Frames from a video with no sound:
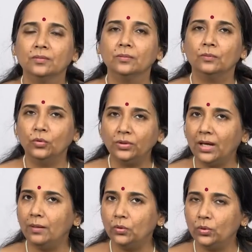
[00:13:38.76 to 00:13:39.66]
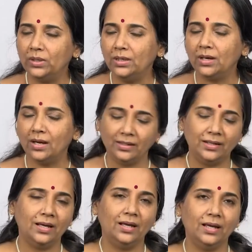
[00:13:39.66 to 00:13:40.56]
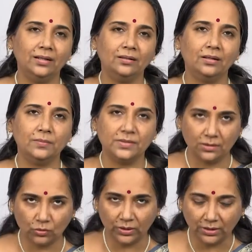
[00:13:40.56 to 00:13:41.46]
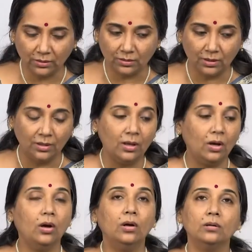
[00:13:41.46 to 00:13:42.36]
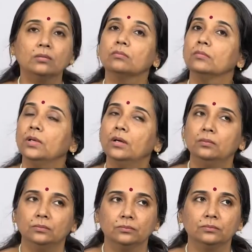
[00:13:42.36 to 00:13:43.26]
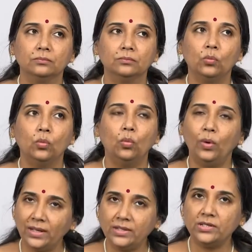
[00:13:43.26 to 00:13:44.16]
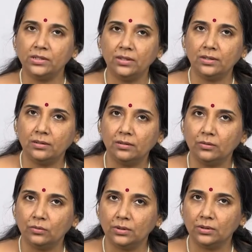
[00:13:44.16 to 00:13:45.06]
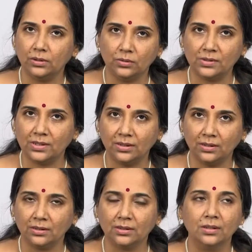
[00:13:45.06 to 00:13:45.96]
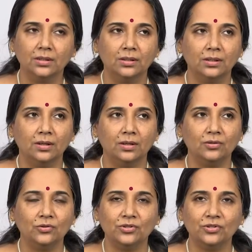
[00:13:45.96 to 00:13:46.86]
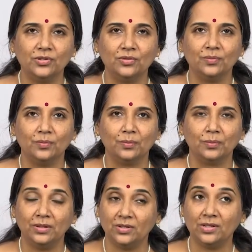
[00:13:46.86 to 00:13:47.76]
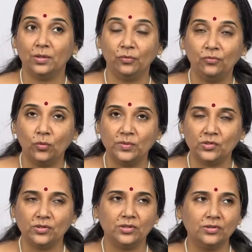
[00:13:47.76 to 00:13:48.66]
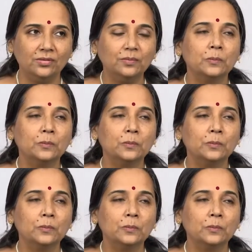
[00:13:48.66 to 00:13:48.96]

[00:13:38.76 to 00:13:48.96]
Both Abhogi Kannada and Hamsadhwani are well integrated into the Hindustani tradition, Hindustani performance tradition,